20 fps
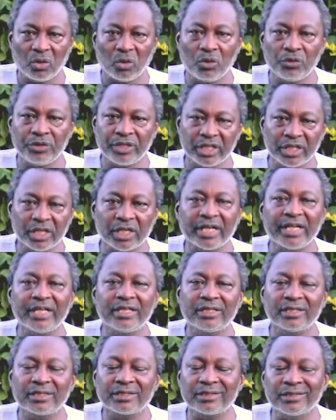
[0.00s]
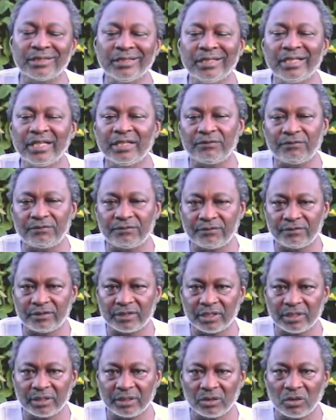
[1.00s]
on the greatest
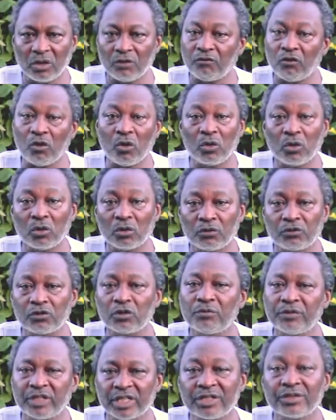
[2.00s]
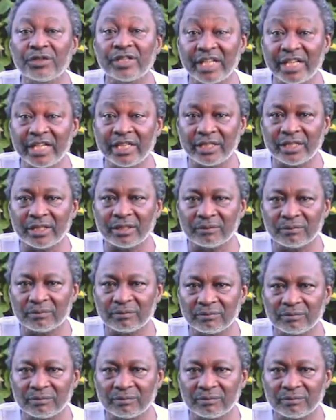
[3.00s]
gift of all from the Creator.